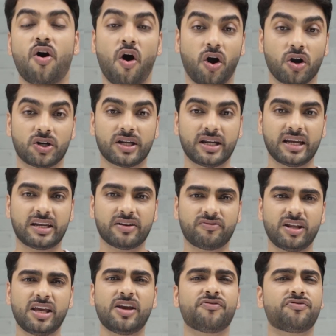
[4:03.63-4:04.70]

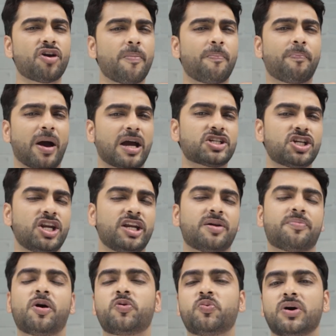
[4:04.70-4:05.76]
Alternatively, if you're passionate
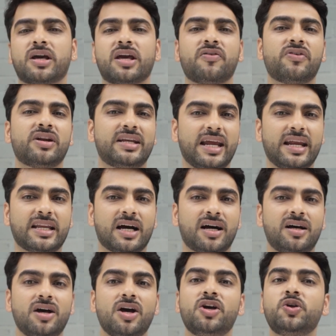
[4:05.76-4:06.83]
about working with
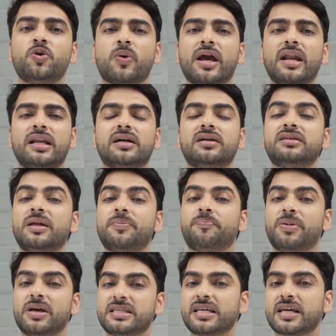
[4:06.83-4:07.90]
data, you can learn the
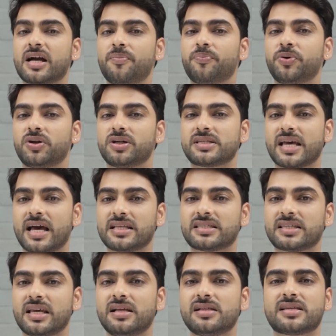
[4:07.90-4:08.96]
basic computer science
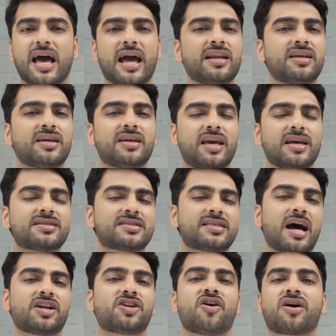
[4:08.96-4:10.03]
skills and
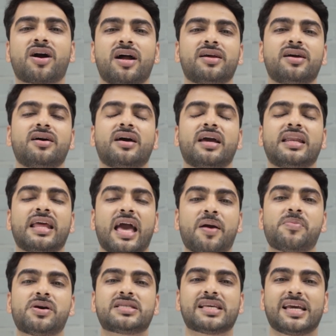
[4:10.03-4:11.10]
kickstart your career in
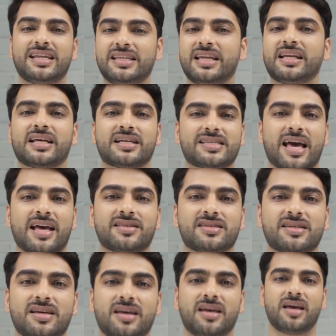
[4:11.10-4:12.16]
MS in data science.
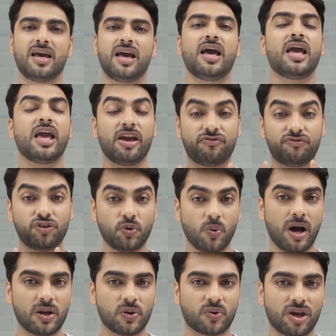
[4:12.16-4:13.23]
If you
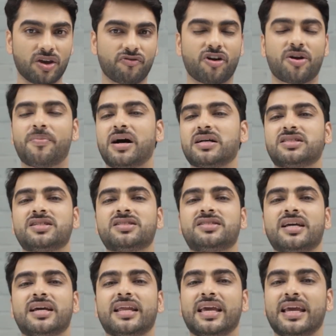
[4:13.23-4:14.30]
are looking for a master's
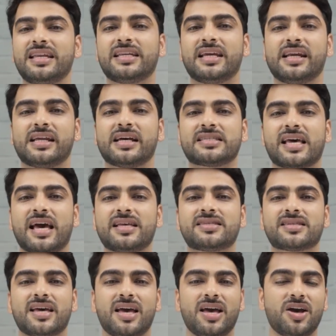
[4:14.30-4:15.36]
degree in data
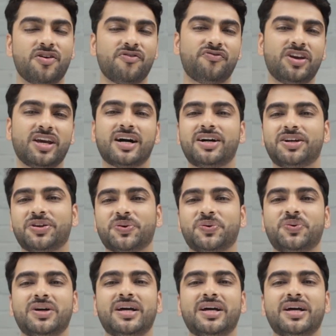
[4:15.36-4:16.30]
science, we heard you.